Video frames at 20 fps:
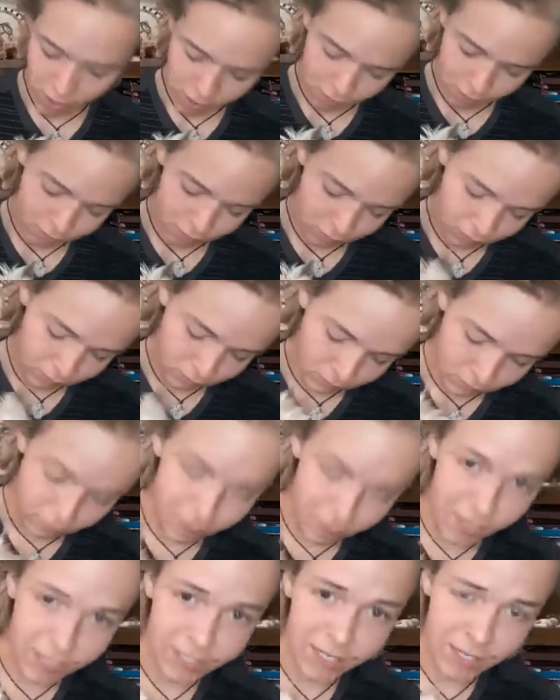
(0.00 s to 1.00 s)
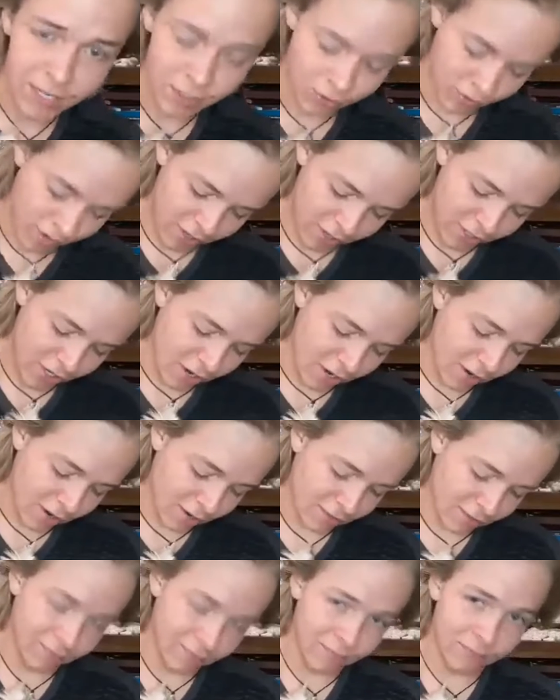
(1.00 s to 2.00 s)
Yeah, makes sense, right,
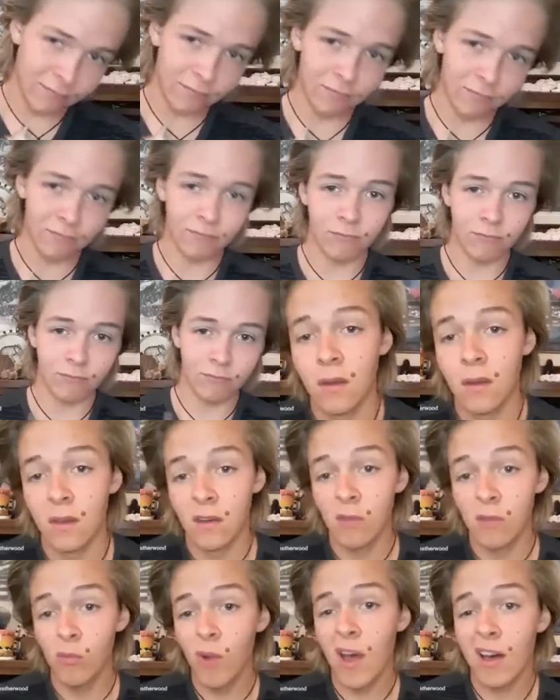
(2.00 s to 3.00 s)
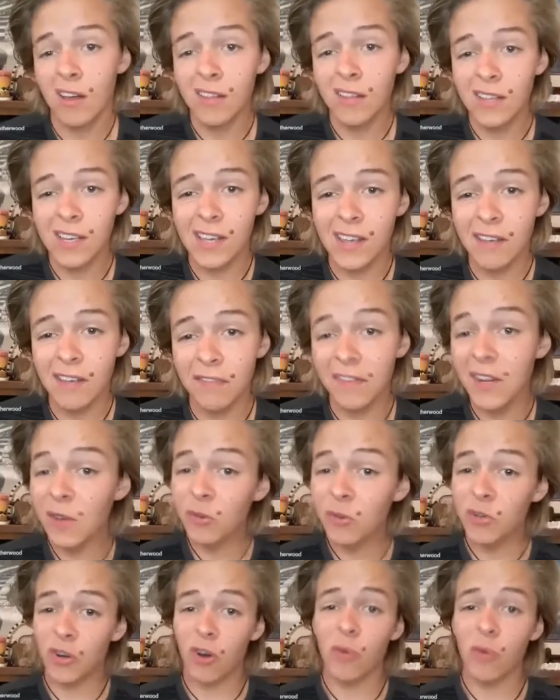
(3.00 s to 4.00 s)
Chuck? Well, if
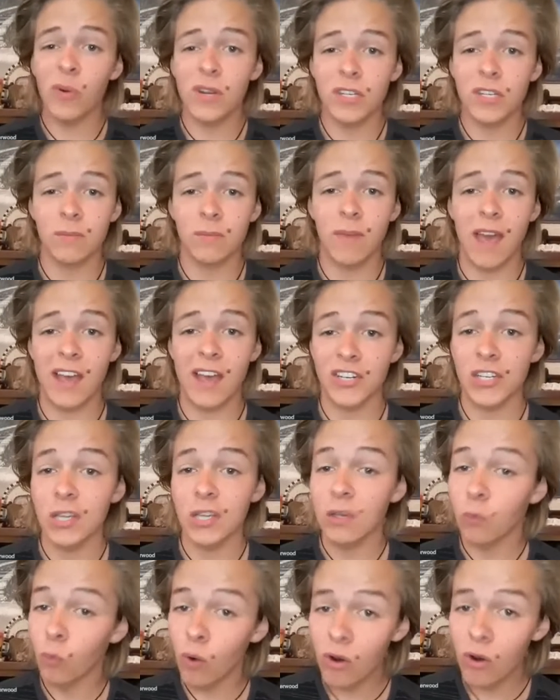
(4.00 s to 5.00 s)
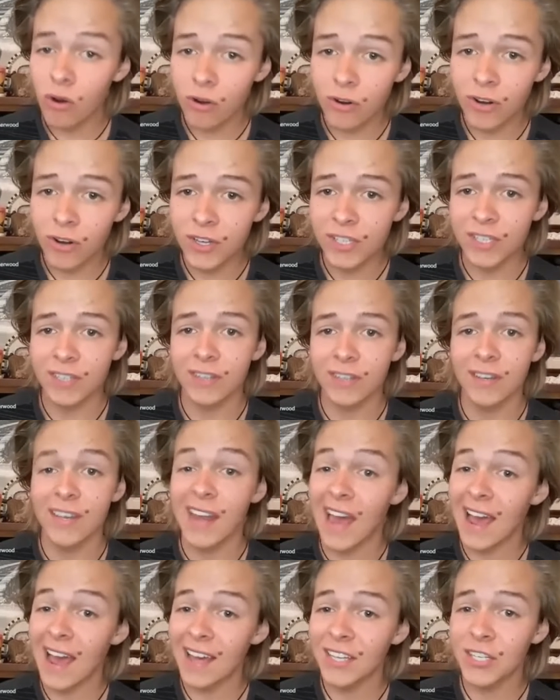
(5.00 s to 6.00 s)
Neo-Darwinism actually works,
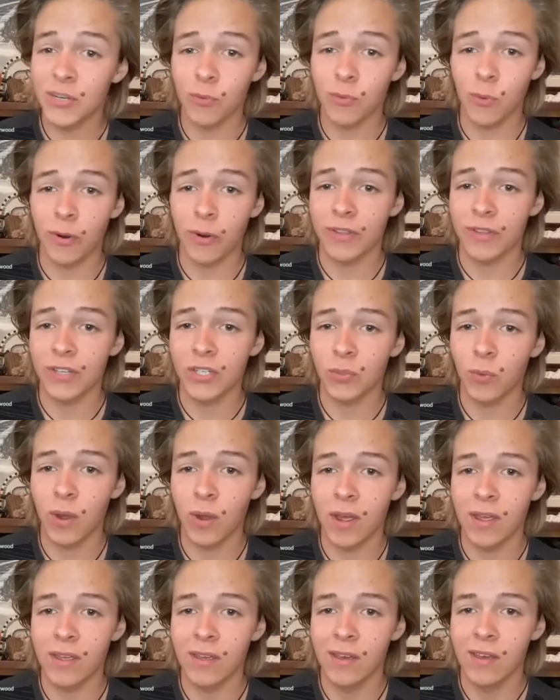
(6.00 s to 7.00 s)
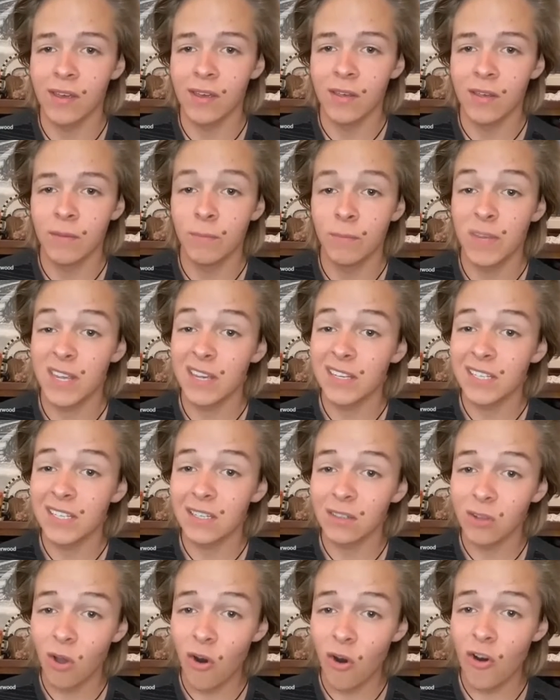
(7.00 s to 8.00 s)
it has to work this way,
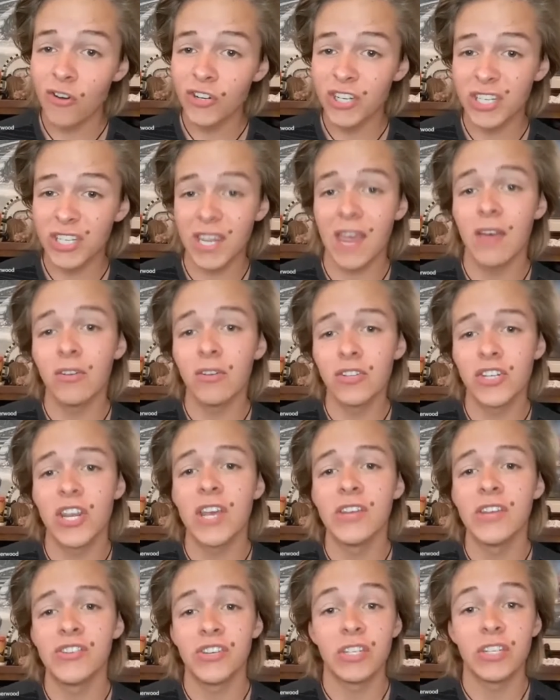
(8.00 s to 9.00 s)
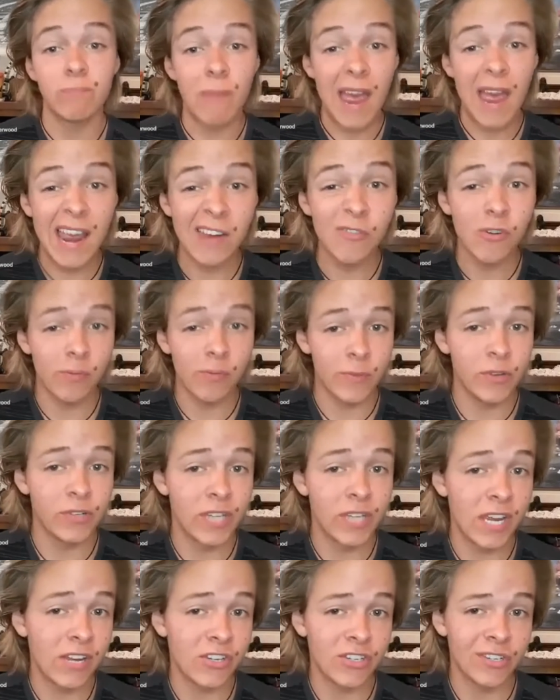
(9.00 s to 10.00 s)
because large-scale changes,
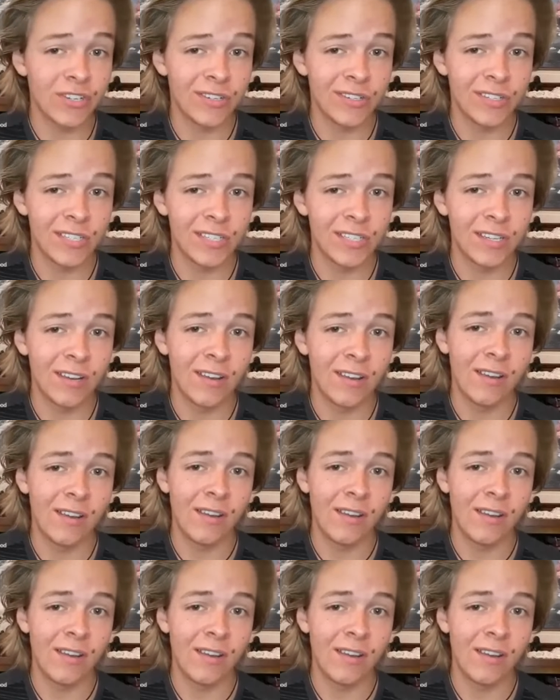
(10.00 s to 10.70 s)
macromutations,